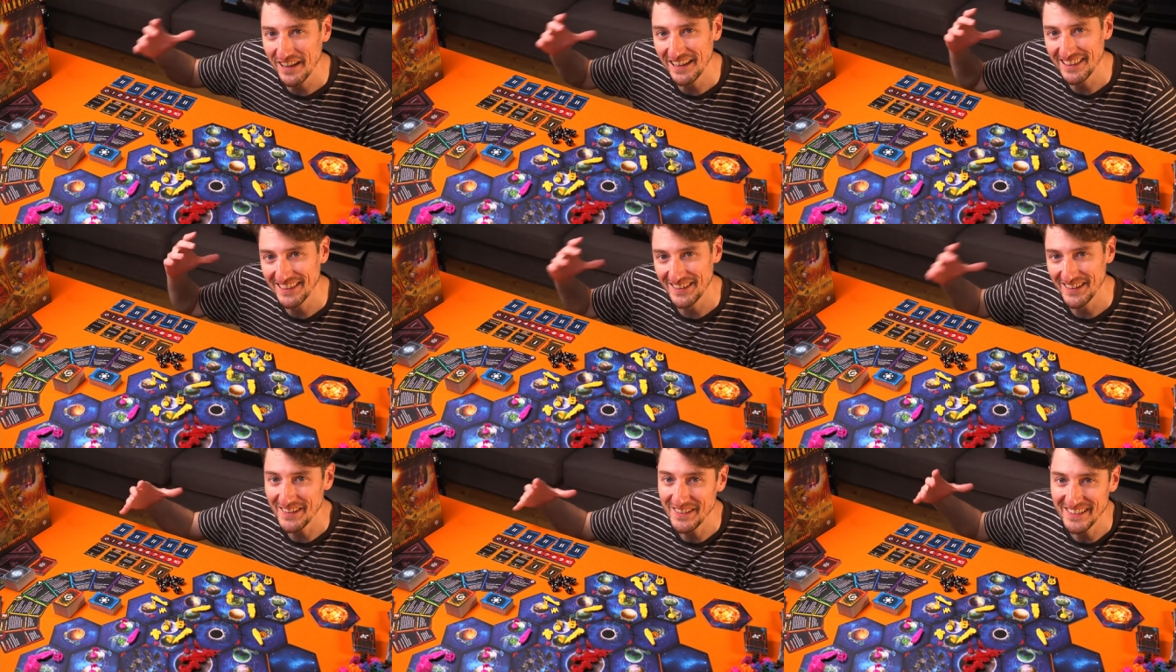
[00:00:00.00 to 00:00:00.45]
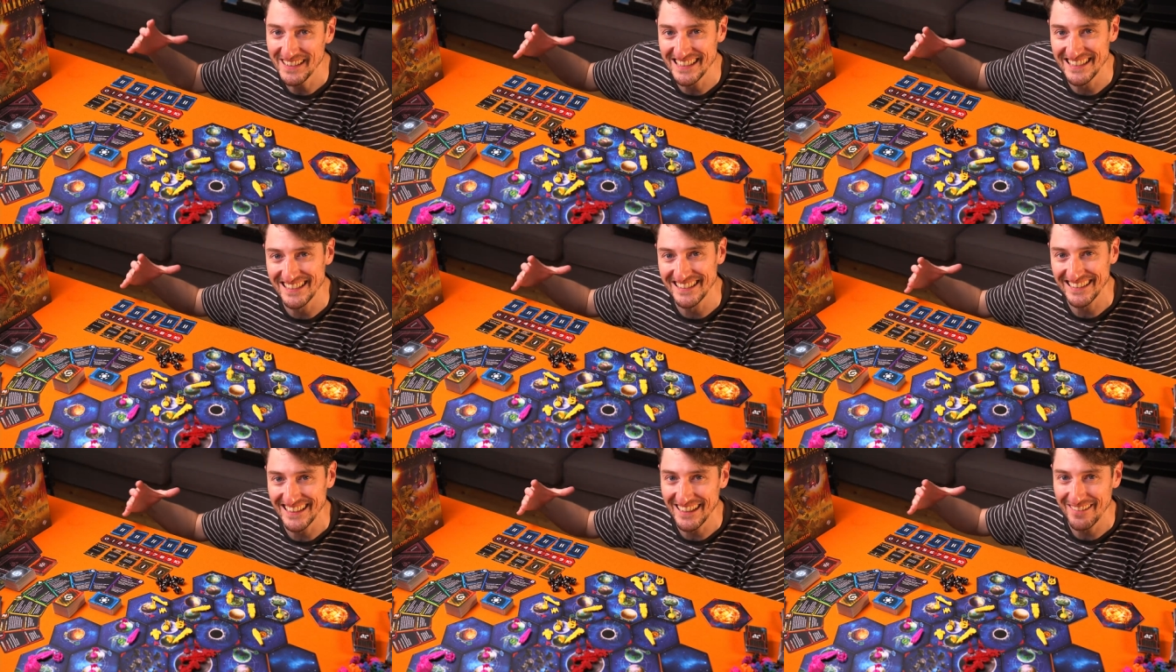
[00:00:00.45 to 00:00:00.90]
to do this
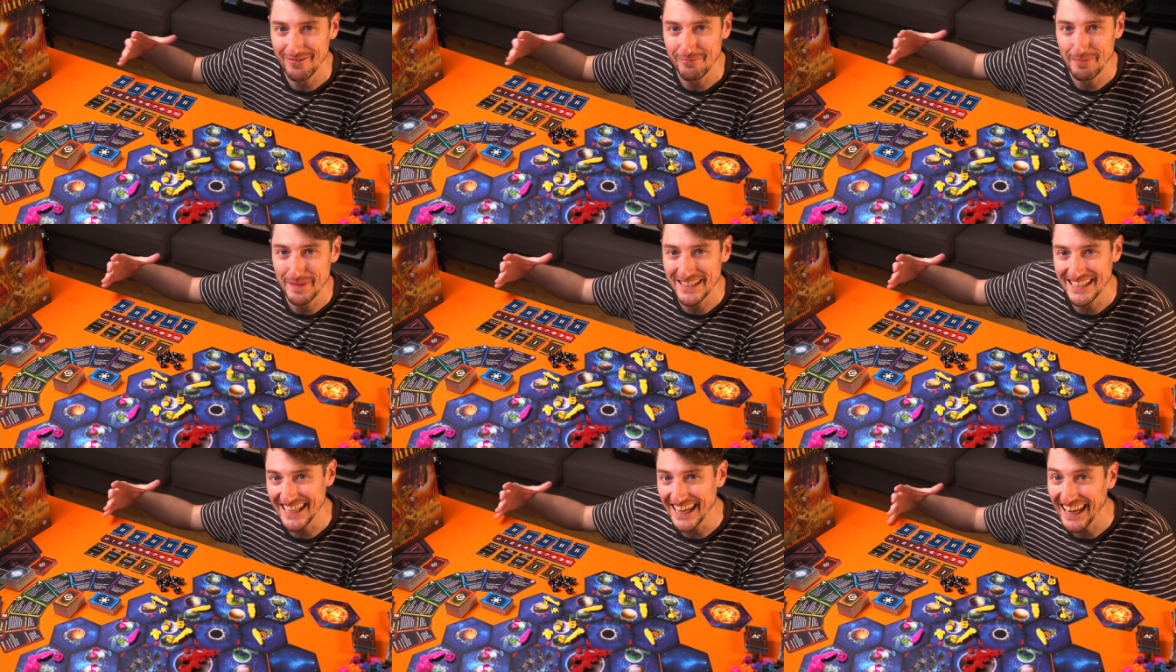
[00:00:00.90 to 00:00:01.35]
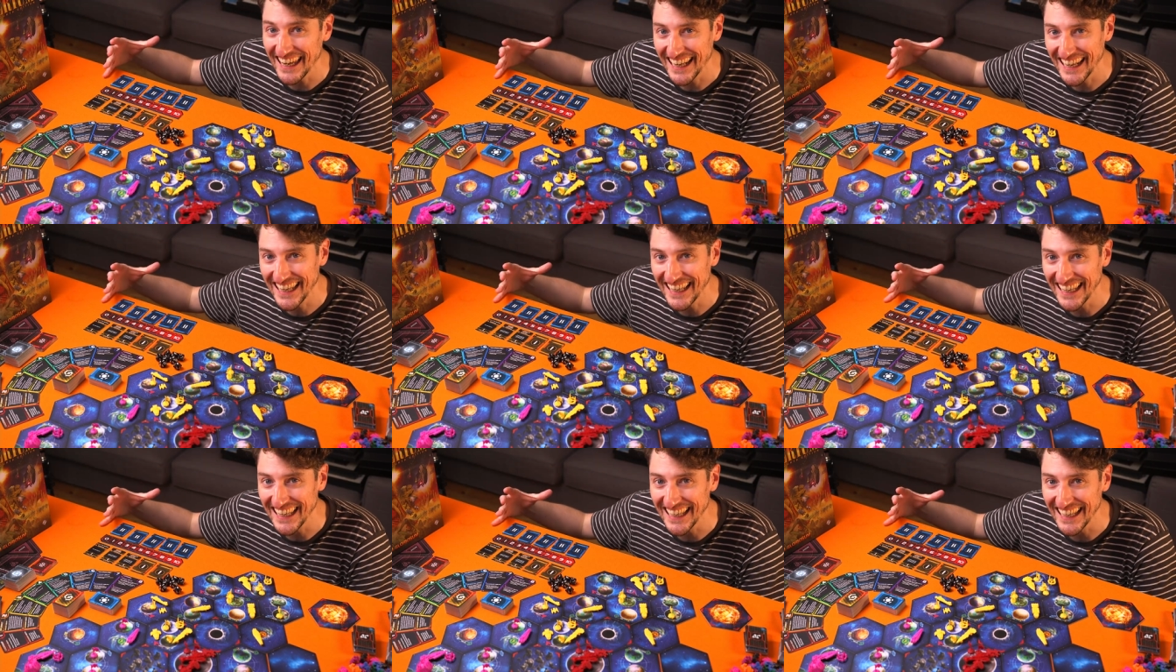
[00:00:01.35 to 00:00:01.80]
stuff
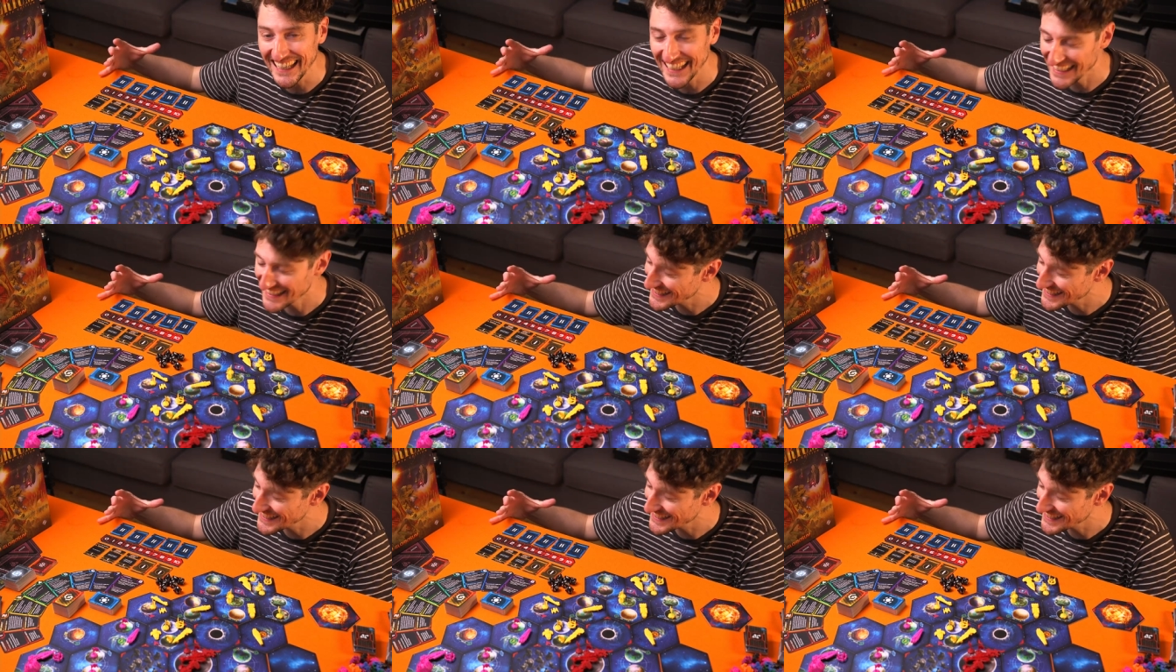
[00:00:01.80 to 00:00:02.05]
particularly.